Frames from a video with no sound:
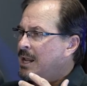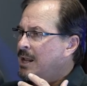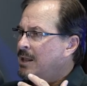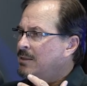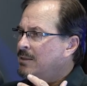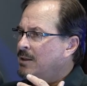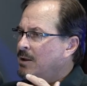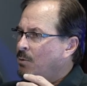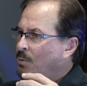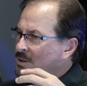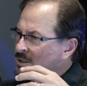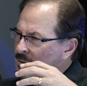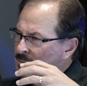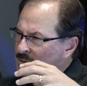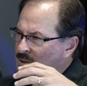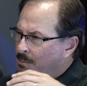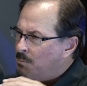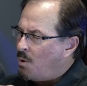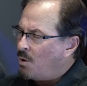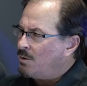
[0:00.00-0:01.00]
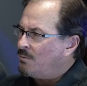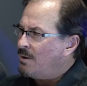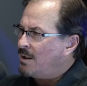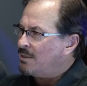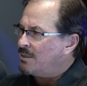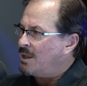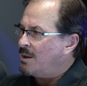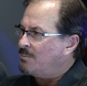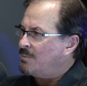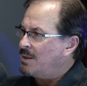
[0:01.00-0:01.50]
in their what seems to
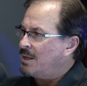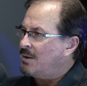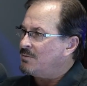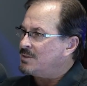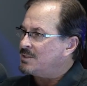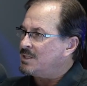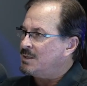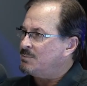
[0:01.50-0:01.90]
motivate them that even